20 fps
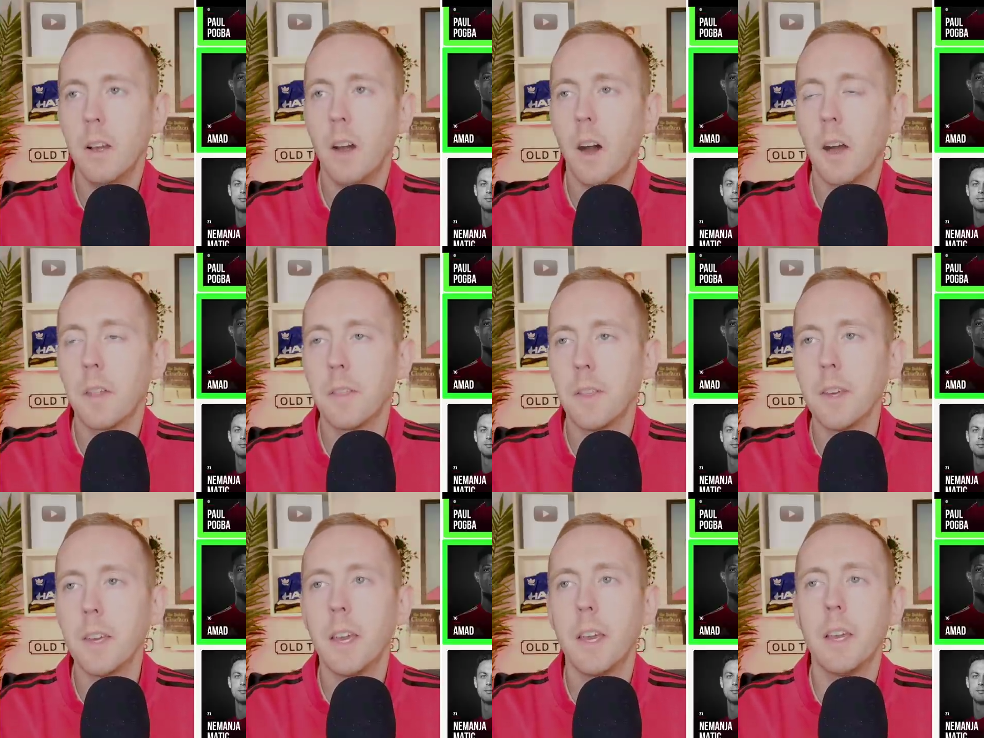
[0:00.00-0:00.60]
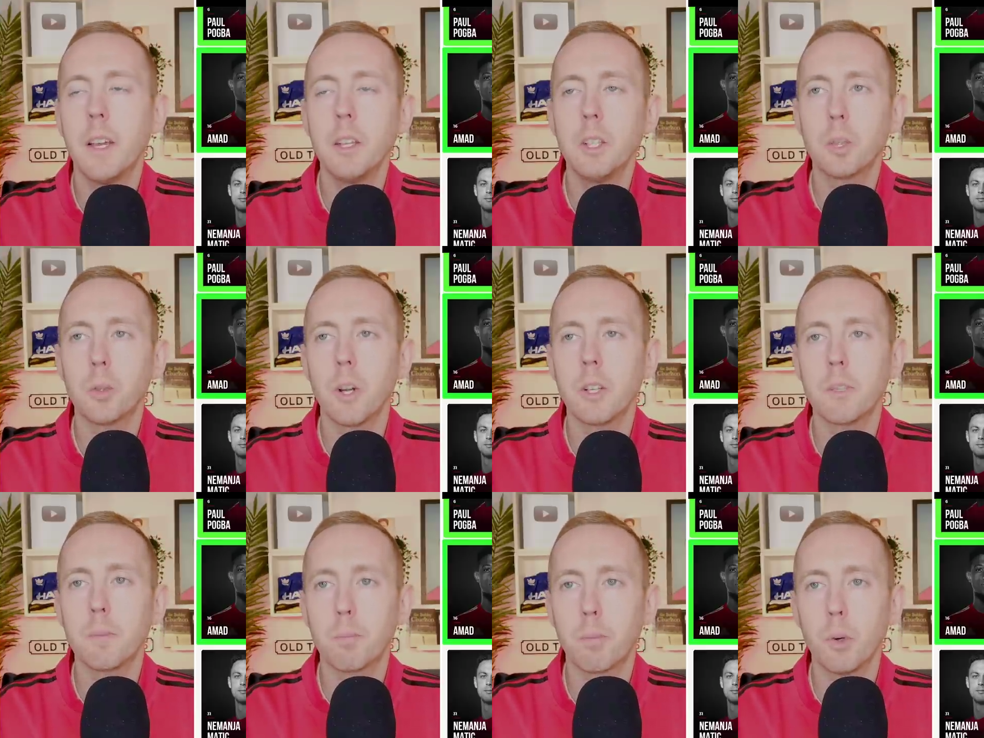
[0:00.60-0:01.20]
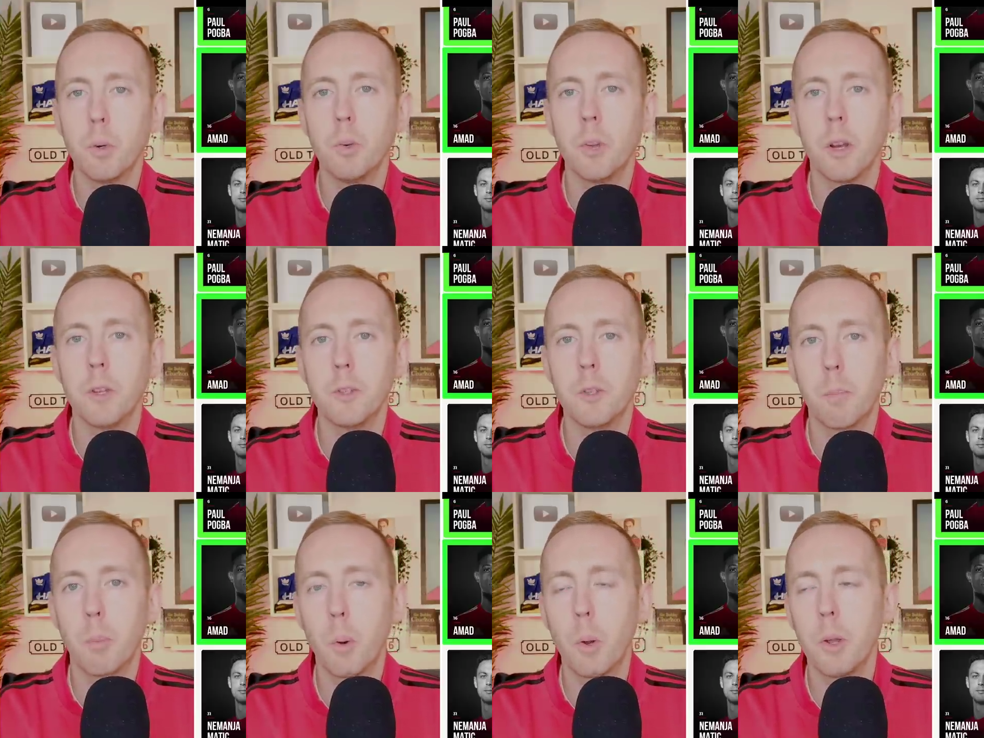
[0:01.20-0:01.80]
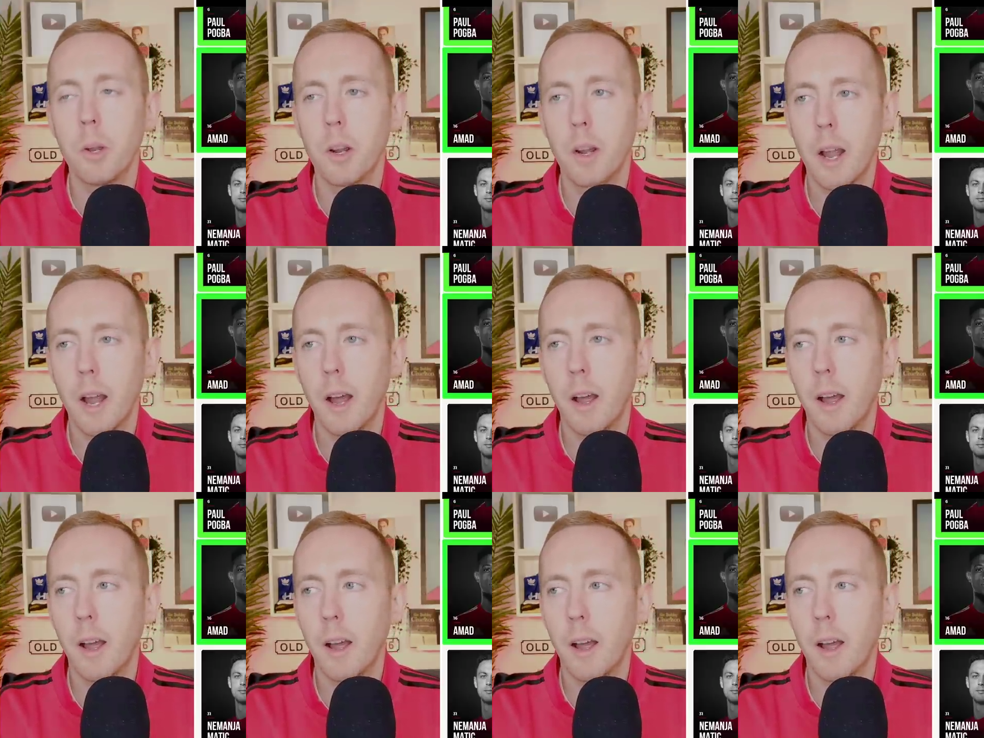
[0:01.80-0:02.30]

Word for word: I think he can trust Bruno to put in an